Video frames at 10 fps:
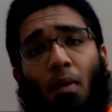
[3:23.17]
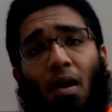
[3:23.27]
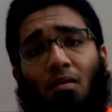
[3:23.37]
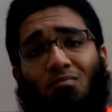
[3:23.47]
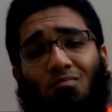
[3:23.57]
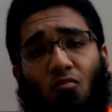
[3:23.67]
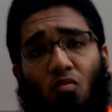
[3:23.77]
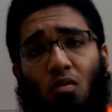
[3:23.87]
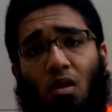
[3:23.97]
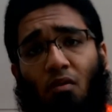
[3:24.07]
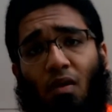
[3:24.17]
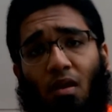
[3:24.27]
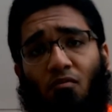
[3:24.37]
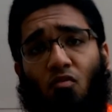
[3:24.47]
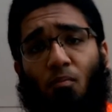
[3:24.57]
But if
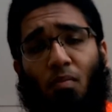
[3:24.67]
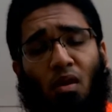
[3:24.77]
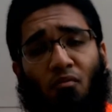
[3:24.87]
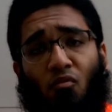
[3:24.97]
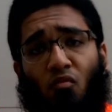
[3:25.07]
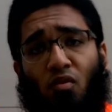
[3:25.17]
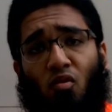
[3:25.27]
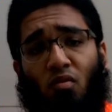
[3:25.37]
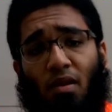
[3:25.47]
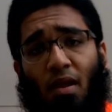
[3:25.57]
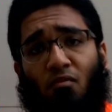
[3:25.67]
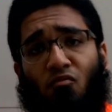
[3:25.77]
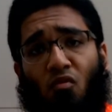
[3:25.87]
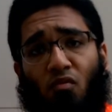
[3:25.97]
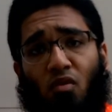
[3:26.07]
I have to pay for Windows ten,
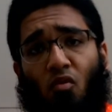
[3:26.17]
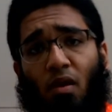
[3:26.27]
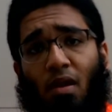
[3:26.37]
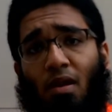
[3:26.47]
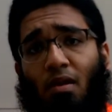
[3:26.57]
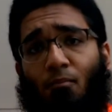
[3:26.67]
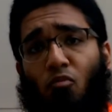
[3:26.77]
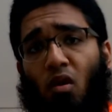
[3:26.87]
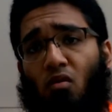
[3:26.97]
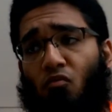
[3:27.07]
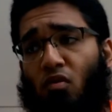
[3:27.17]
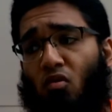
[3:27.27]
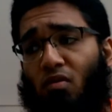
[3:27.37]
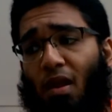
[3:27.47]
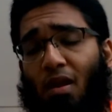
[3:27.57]
for Windows eight, upgrade to
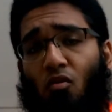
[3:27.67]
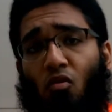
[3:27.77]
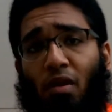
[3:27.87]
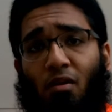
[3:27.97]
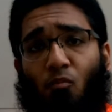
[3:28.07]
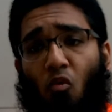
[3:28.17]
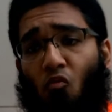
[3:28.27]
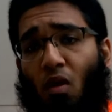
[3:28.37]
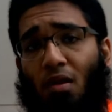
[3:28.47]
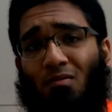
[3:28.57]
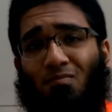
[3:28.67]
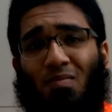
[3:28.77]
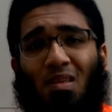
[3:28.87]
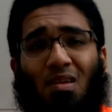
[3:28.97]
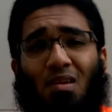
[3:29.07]
Windows ten or eight point one,
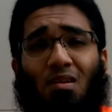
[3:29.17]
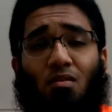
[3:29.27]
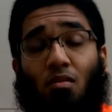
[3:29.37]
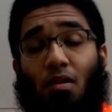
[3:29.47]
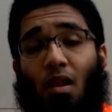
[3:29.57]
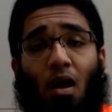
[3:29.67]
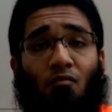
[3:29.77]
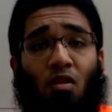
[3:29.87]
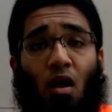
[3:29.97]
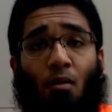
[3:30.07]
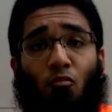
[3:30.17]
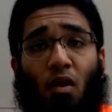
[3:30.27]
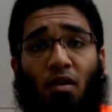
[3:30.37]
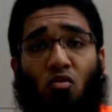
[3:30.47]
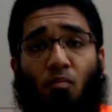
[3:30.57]
still I will, I'm
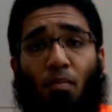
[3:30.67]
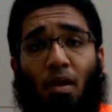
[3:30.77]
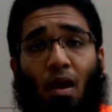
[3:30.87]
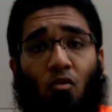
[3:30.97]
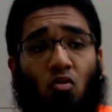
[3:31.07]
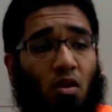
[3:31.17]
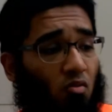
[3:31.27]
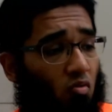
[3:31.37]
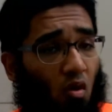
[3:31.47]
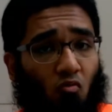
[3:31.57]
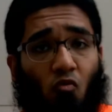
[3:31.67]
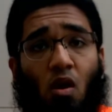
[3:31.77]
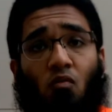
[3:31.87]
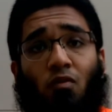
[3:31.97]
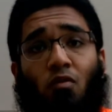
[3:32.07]
ready to pay. I really do not
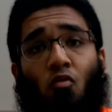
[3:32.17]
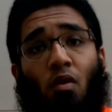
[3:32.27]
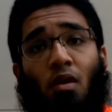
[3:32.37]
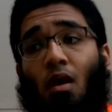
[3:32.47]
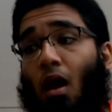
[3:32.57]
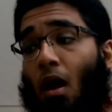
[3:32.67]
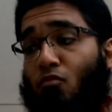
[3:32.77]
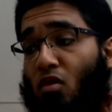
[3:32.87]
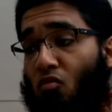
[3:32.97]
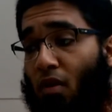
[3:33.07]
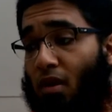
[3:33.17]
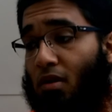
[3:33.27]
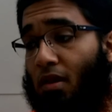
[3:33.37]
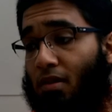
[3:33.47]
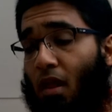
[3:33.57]
want Windows eight. I just want
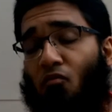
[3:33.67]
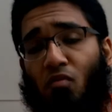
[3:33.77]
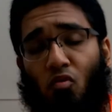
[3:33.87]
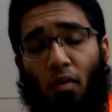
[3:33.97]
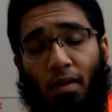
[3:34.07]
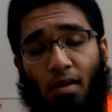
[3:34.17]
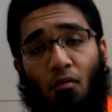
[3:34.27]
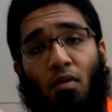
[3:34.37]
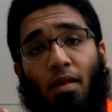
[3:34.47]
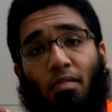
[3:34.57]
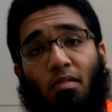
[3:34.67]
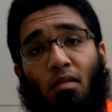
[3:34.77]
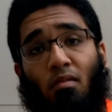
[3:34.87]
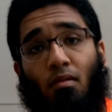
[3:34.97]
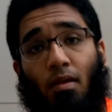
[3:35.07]
to think that Windows eight never
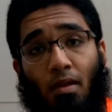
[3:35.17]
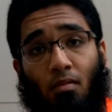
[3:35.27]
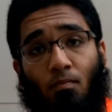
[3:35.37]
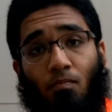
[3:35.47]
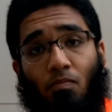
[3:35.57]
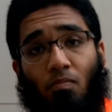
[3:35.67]
existed.